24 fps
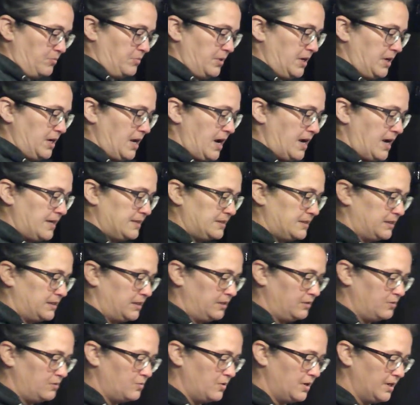But I
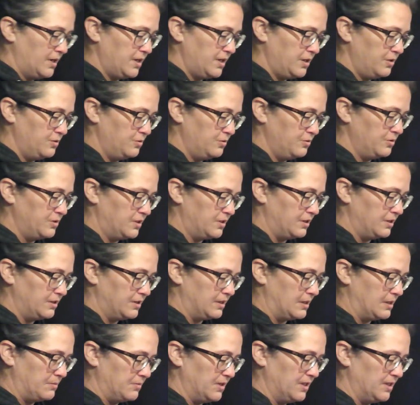still want to use
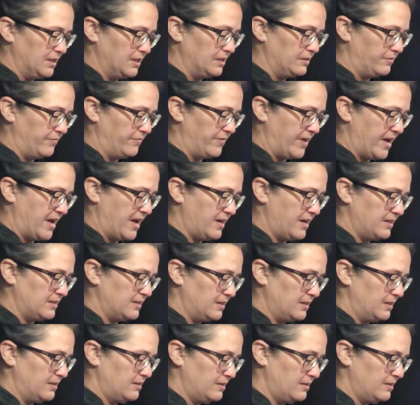some of this fat